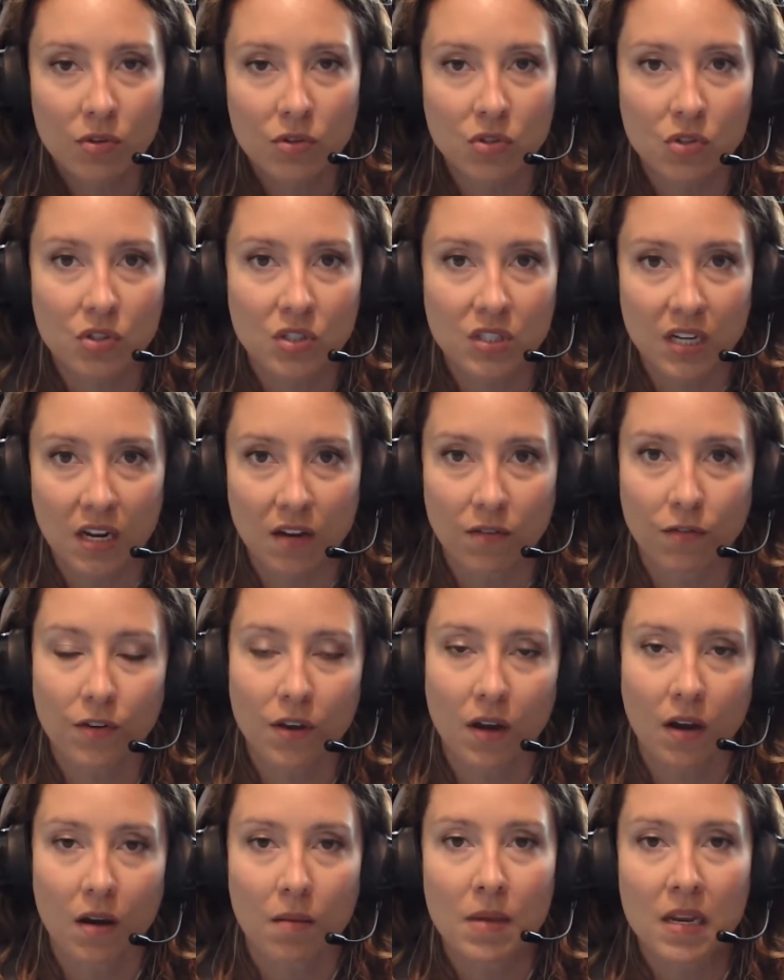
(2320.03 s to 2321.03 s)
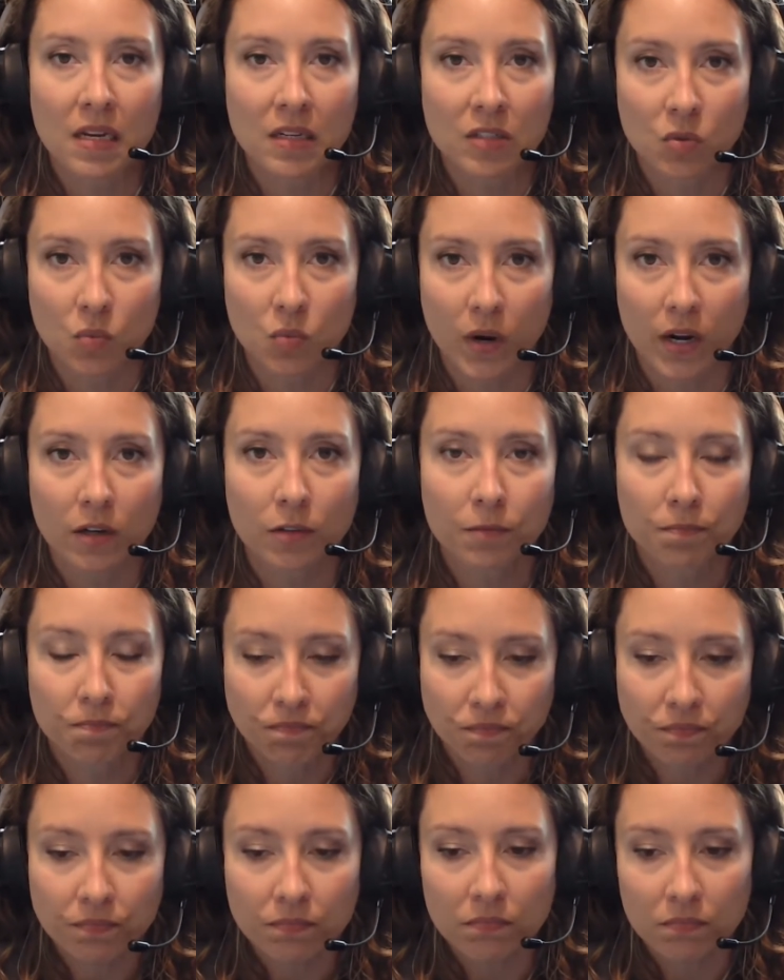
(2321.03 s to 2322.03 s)
safe as well.
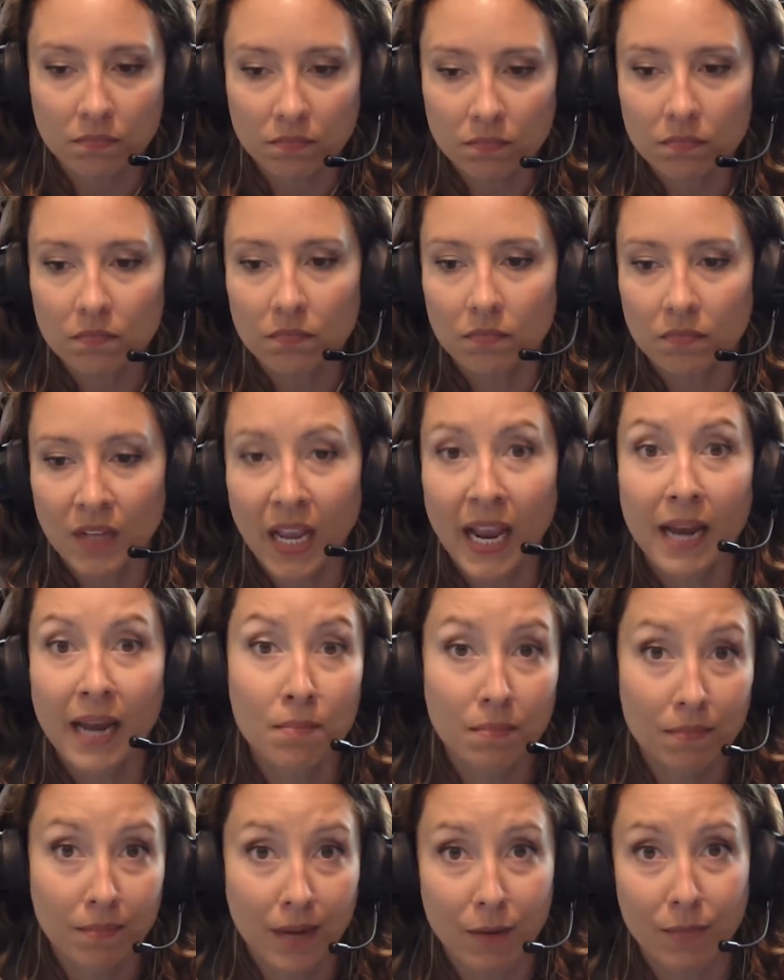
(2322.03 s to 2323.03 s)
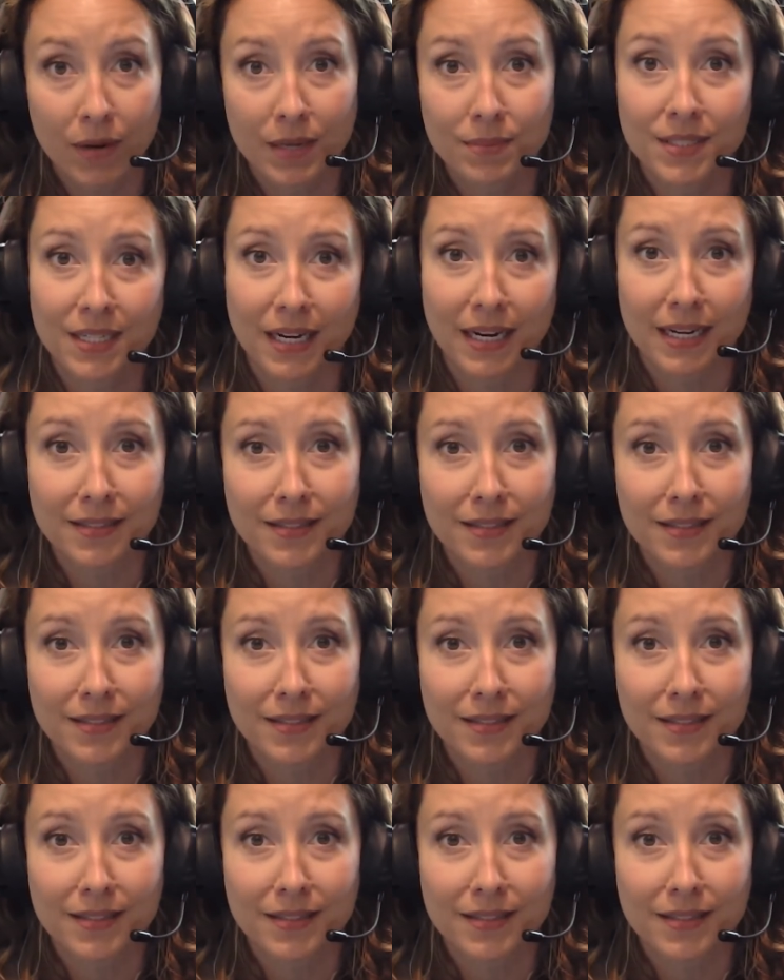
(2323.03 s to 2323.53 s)
And my website,